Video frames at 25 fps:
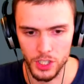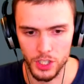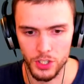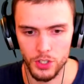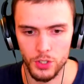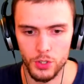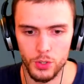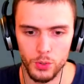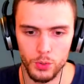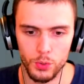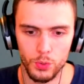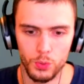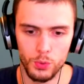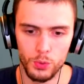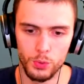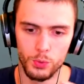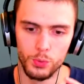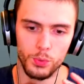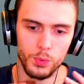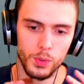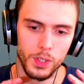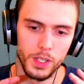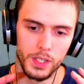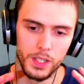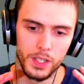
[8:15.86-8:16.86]
to
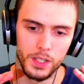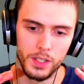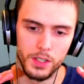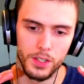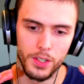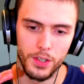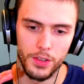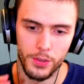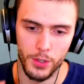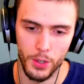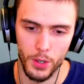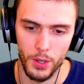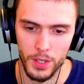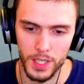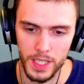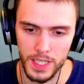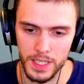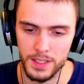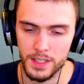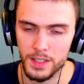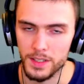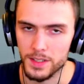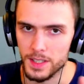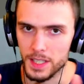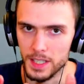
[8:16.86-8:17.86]
30
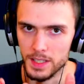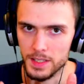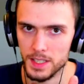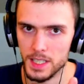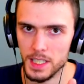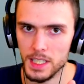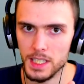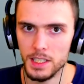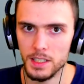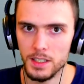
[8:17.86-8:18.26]
to 60,